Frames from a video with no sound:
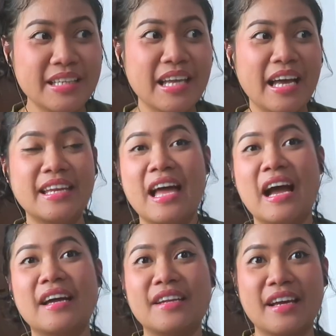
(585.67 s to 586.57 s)

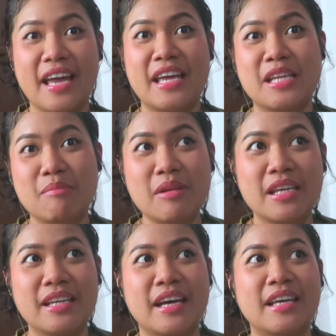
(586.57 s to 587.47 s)
kailangan ng enemy
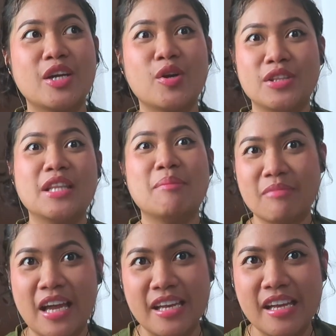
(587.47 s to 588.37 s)
na i-condemn
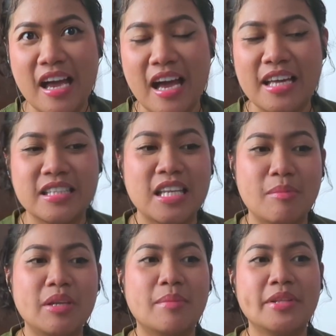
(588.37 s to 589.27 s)
kanya, kahit
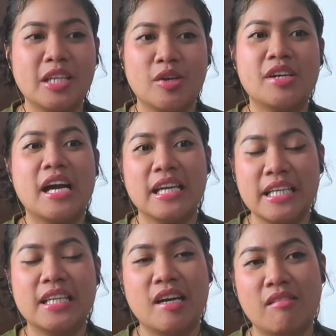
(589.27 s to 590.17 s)
sinabi naman ni Lord na ang
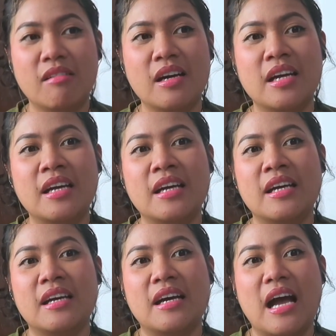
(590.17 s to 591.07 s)

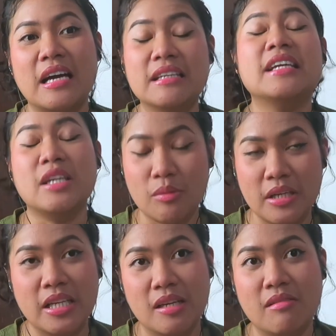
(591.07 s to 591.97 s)

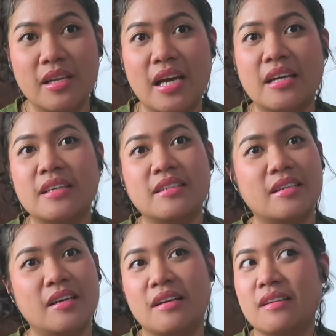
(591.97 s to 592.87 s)
linaw-linaw na
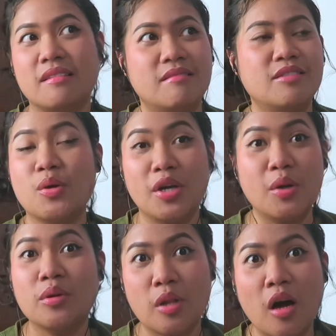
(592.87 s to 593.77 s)
you are
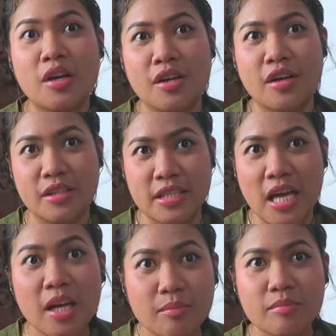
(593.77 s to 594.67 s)
no longer
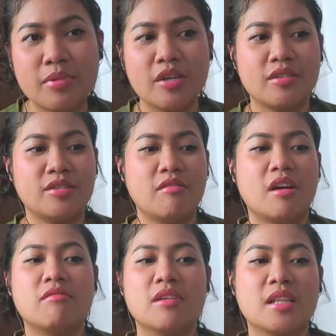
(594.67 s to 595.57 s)
condemned because you
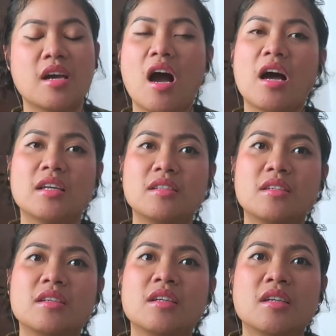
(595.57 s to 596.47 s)
are with God
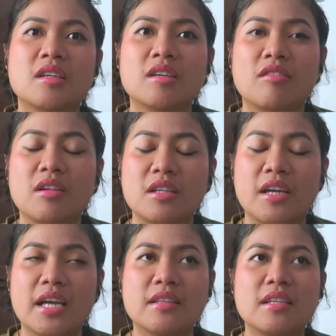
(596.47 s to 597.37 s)

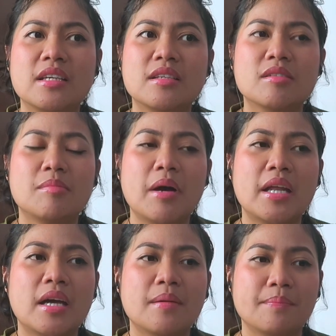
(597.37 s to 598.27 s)
already. So
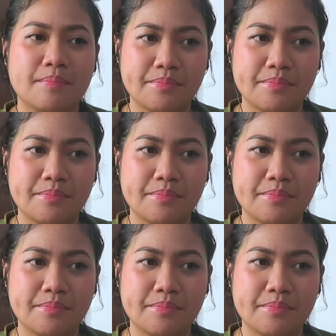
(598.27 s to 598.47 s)
parang